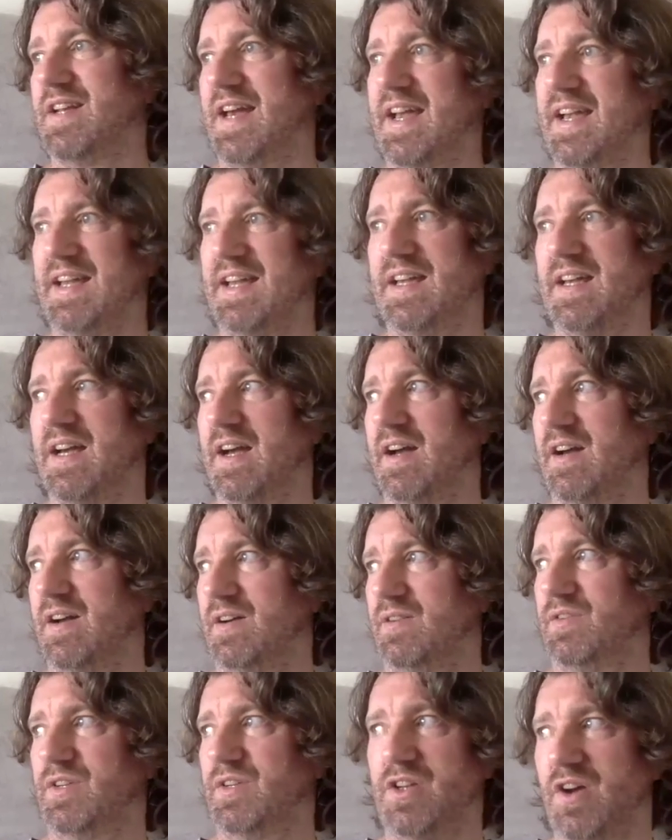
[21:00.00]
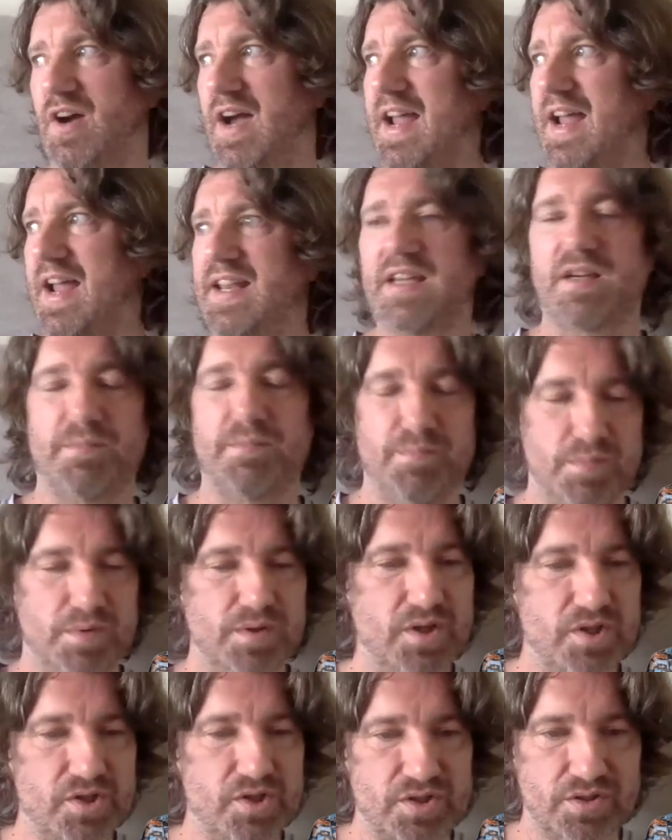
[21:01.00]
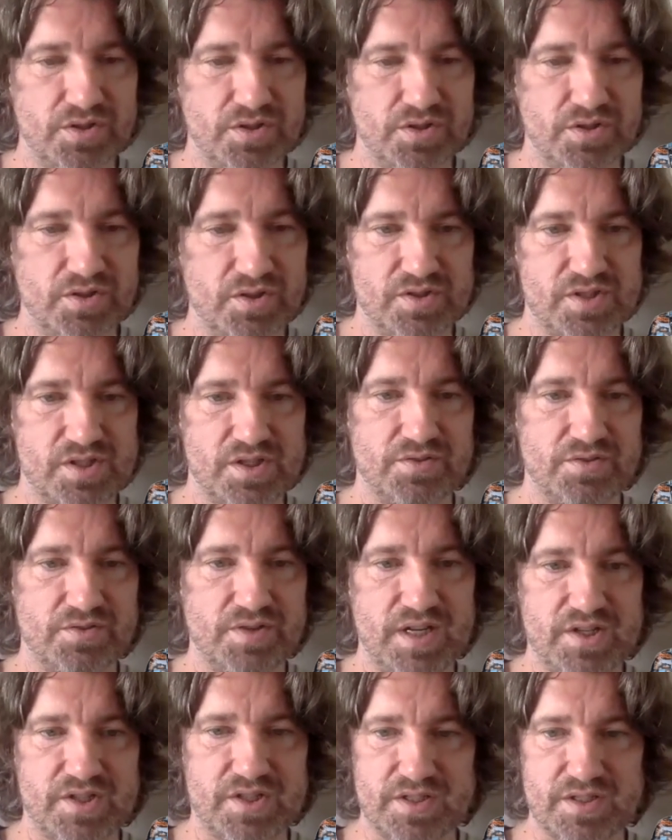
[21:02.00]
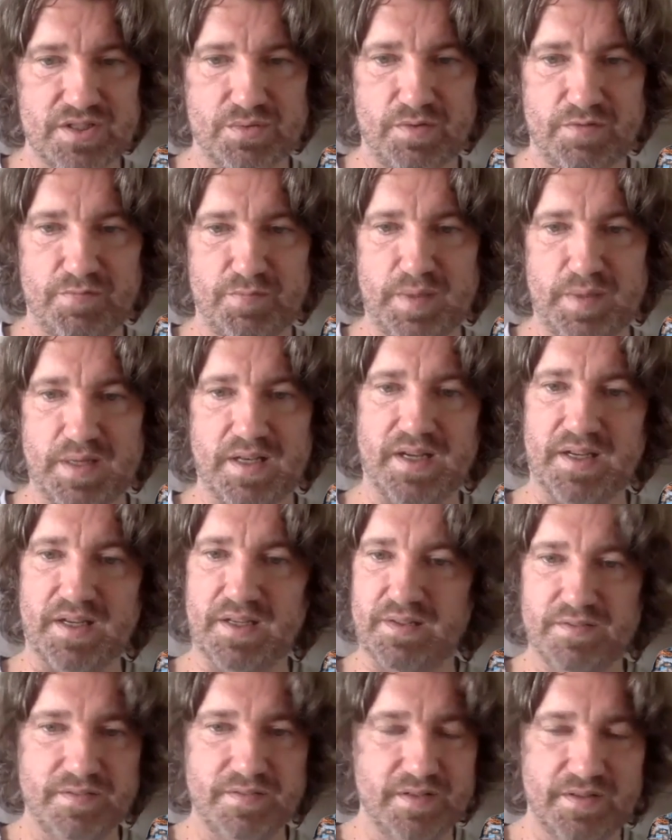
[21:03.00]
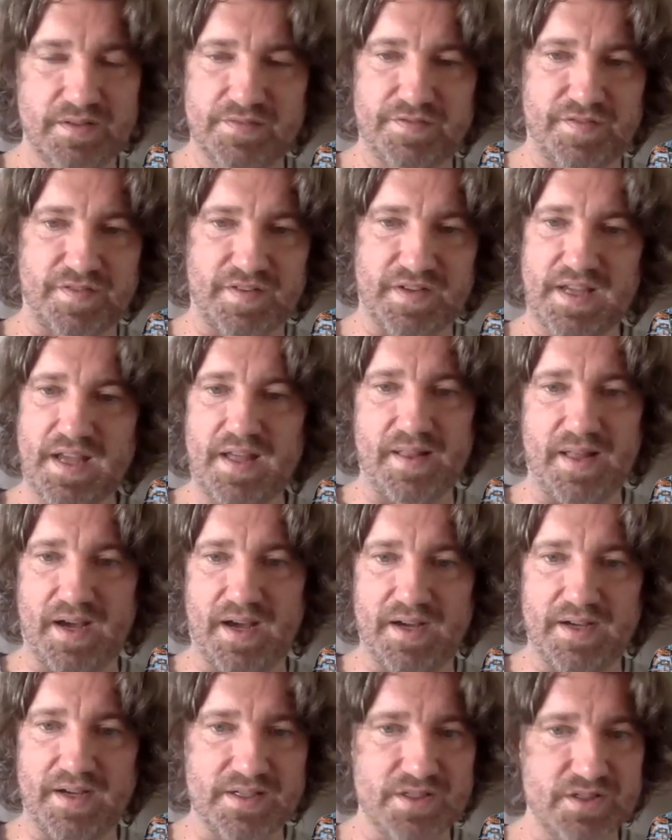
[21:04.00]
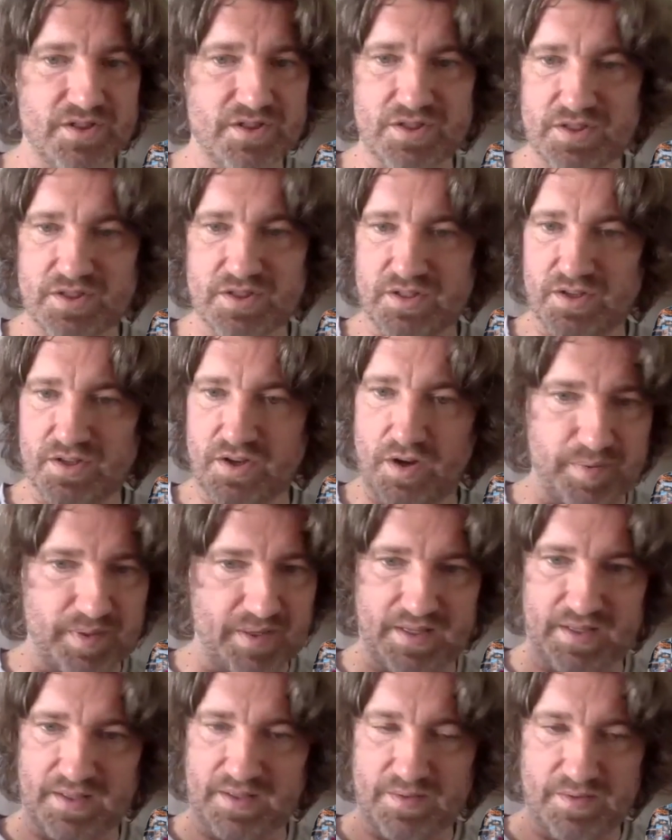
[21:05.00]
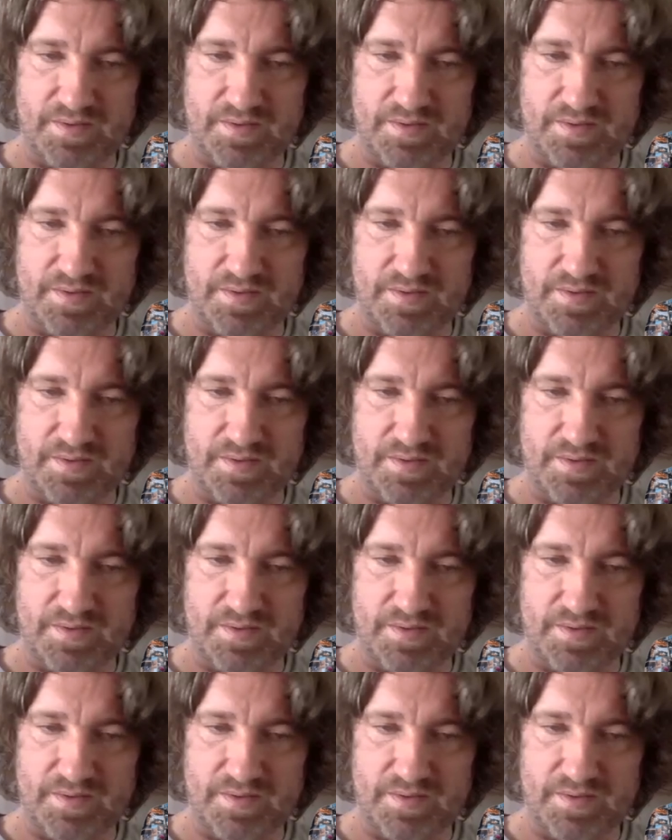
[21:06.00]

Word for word: 7, and 8, you know, any commercial considerations, we've been like, forget that. It's just got